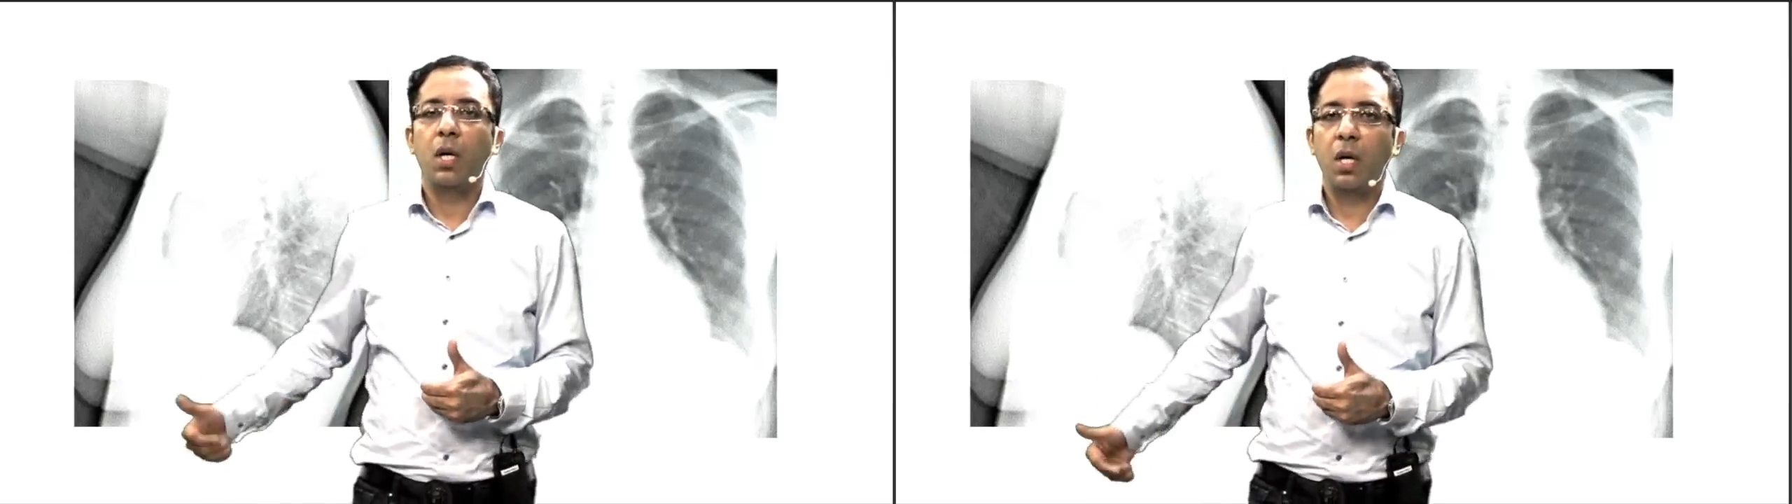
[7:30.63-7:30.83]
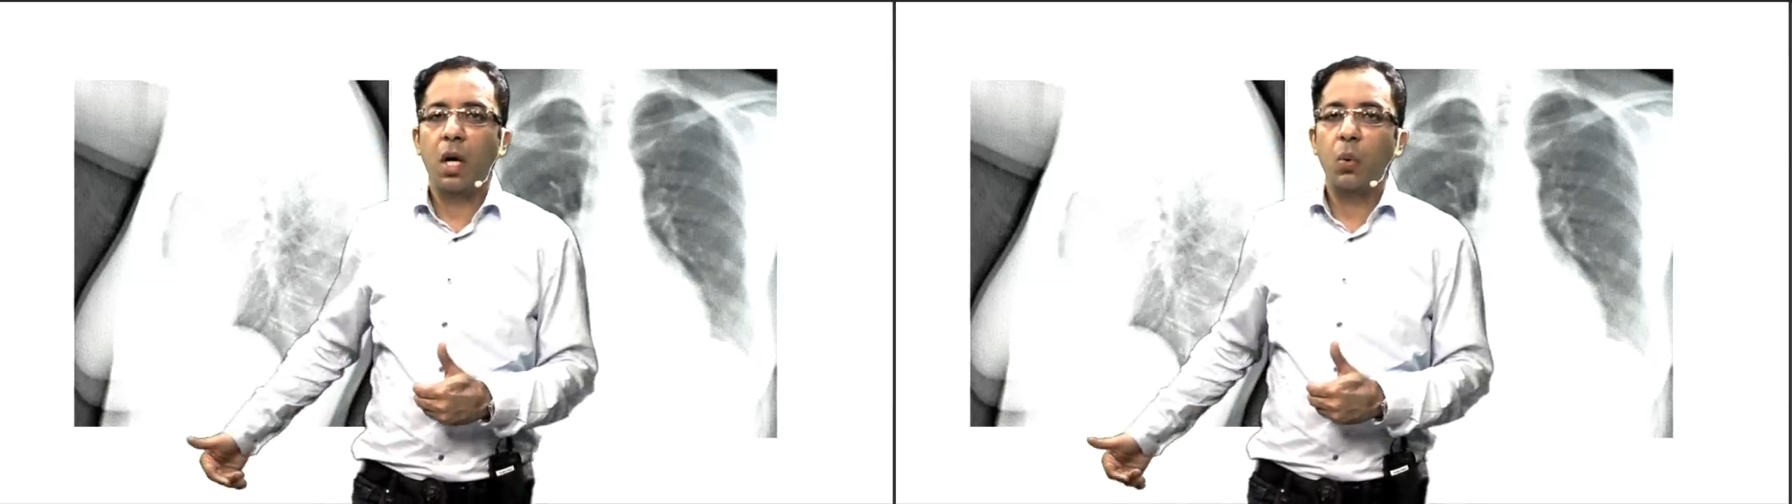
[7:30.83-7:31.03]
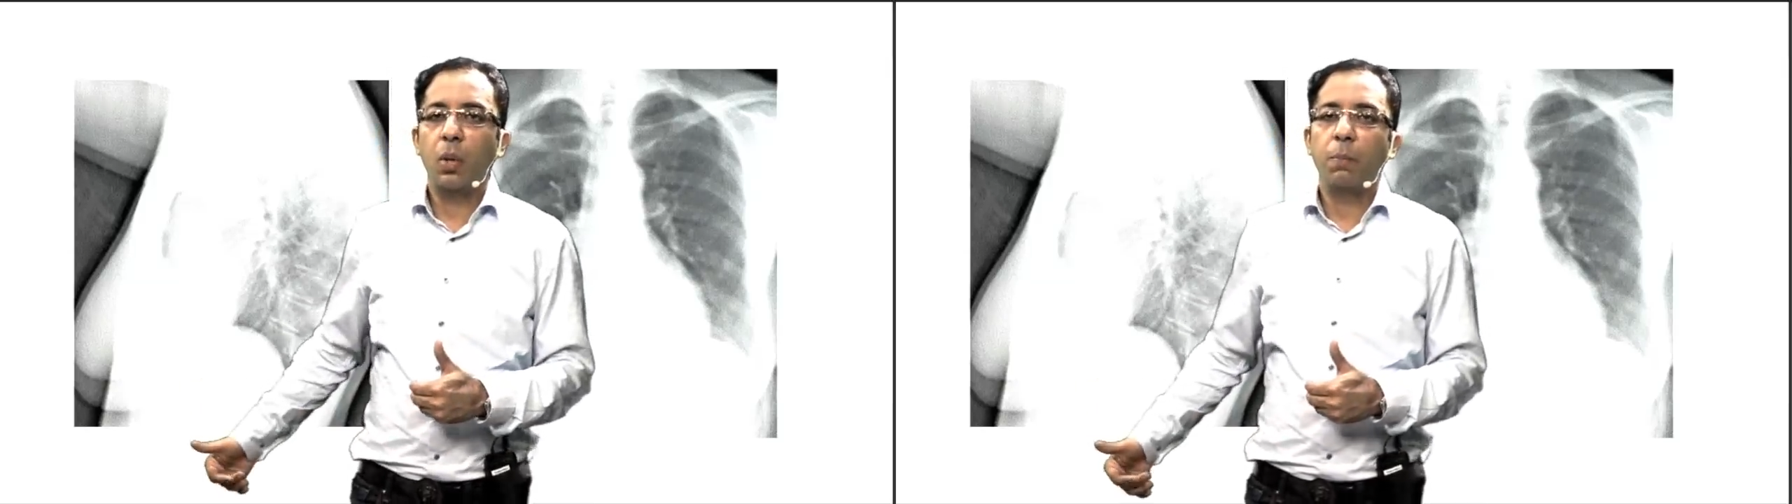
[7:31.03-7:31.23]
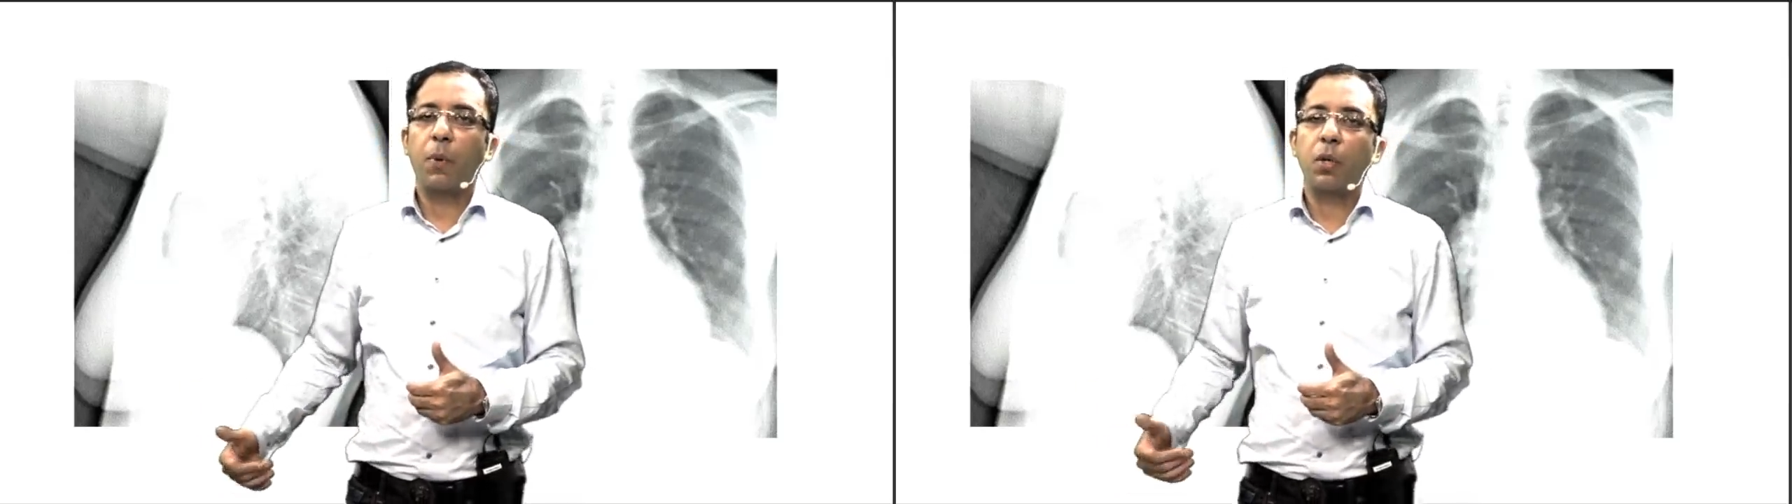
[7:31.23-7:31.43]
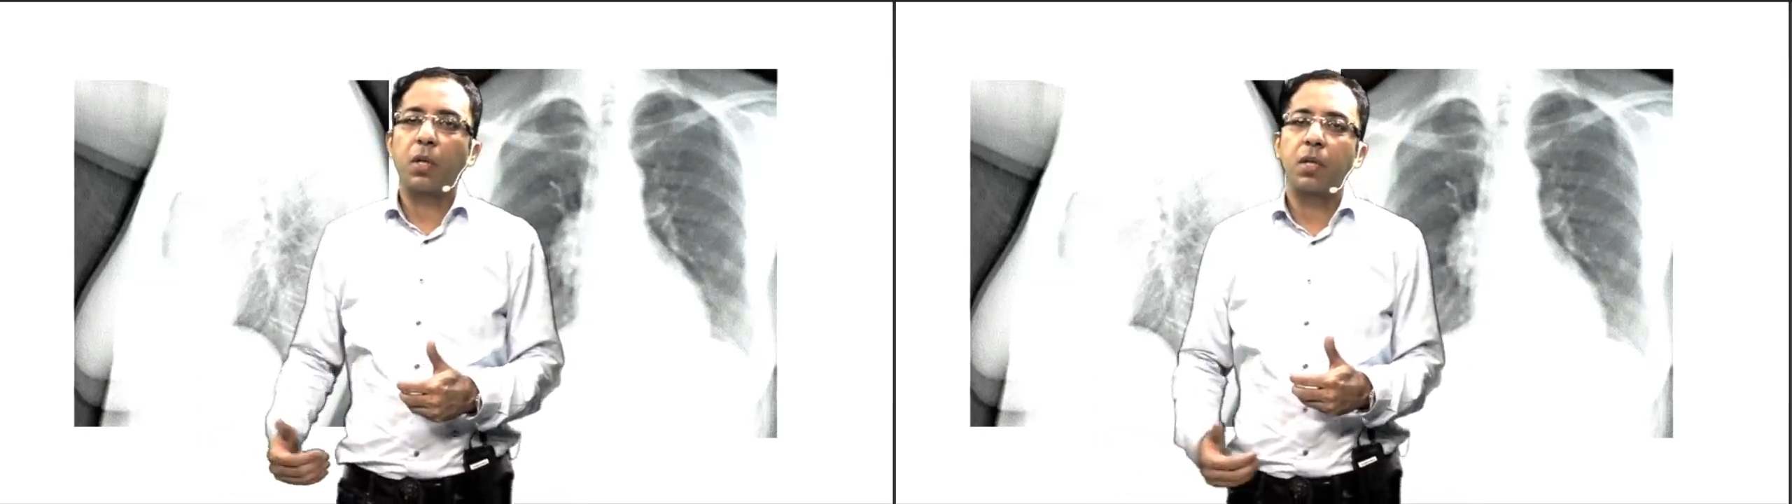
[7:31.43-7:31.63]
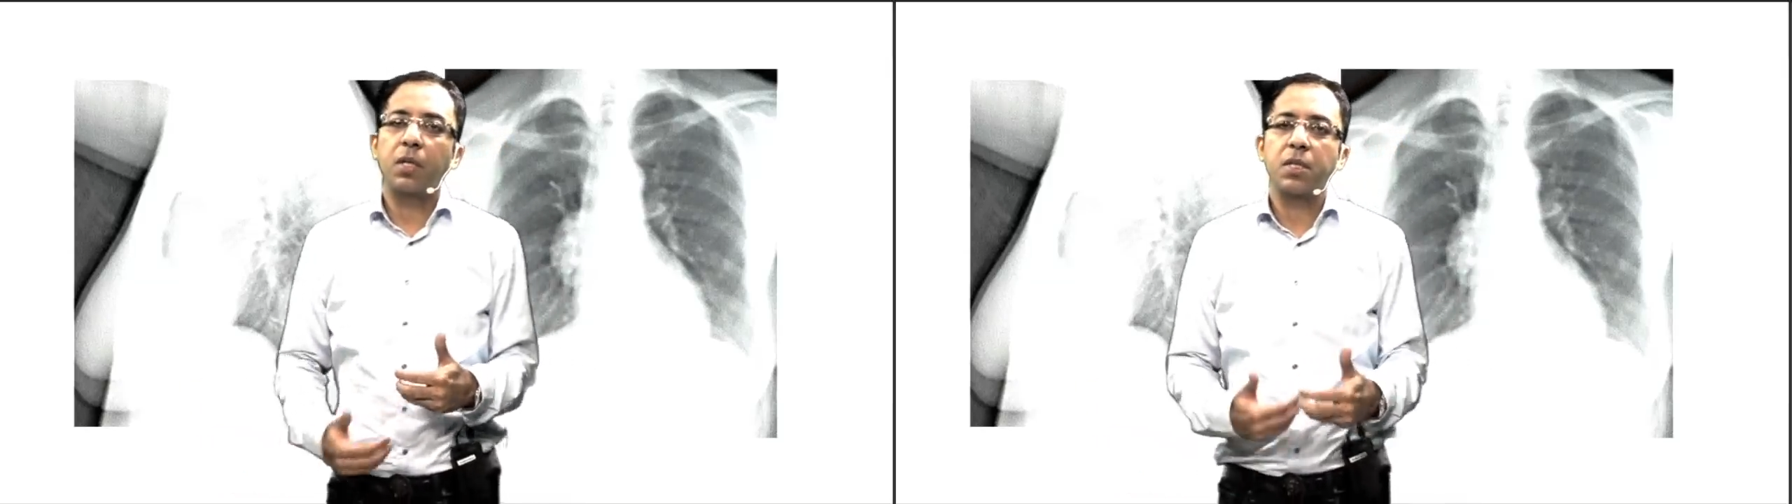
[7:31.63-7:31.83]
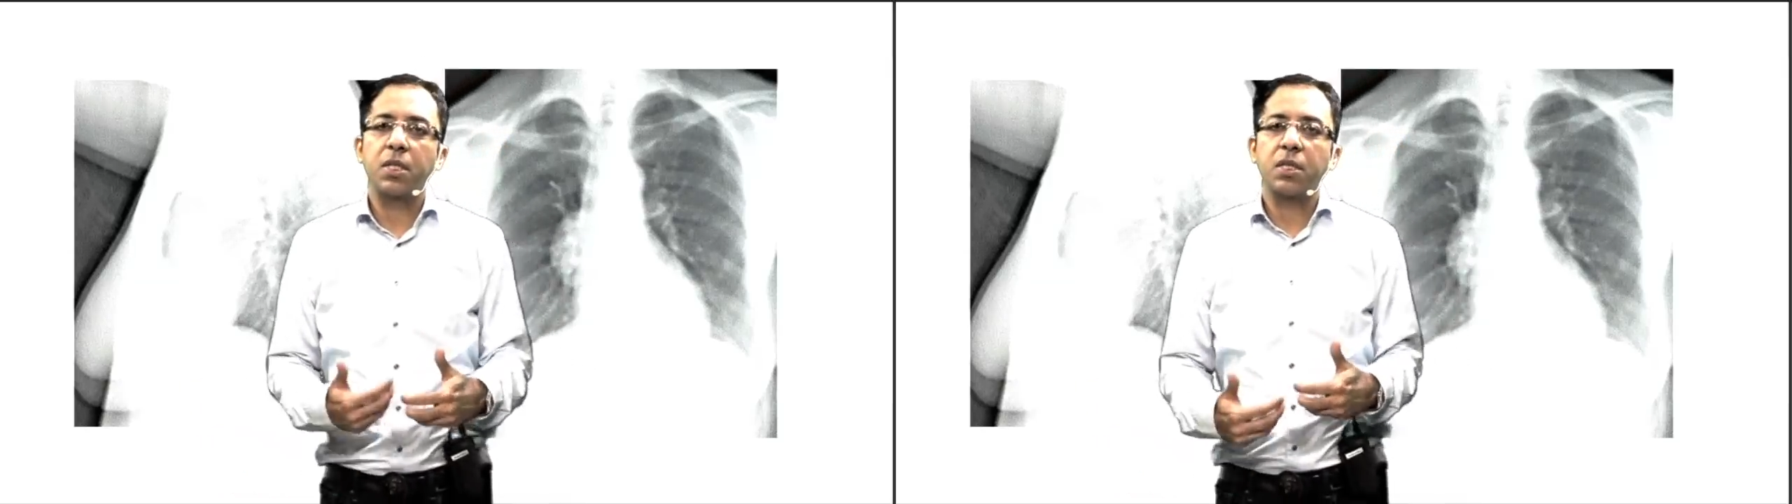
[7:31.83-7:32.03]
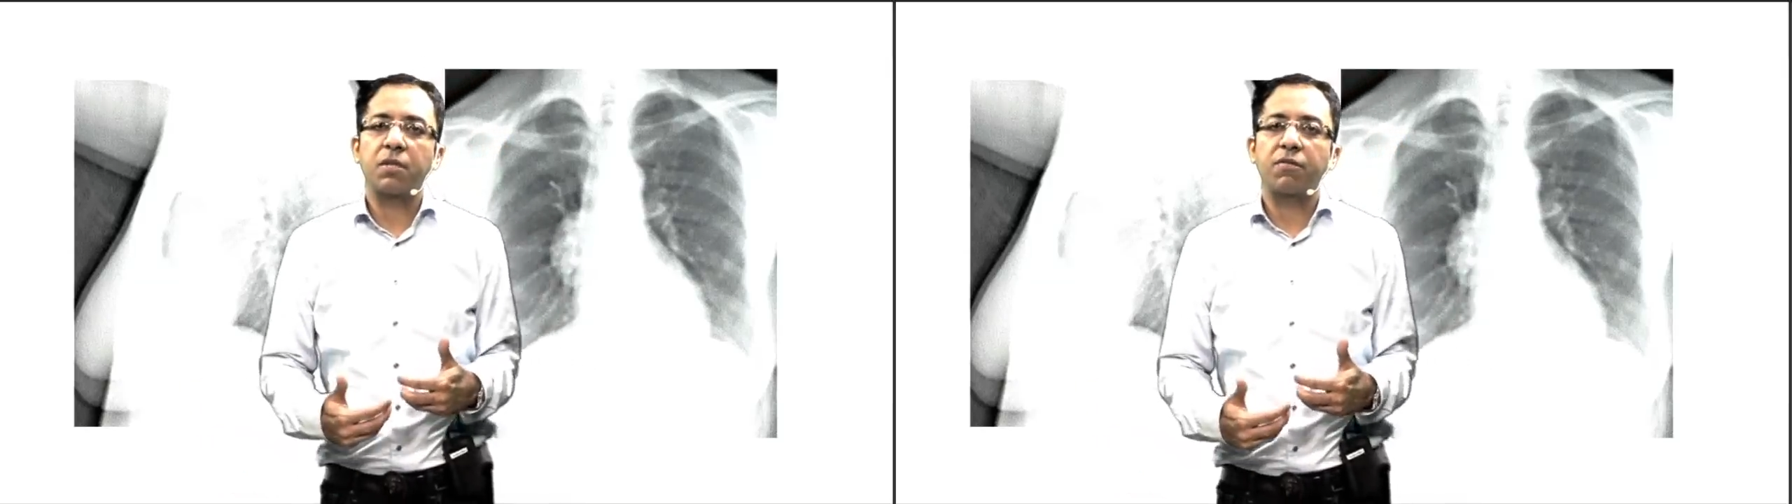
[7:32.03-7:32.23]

uh, how important this is.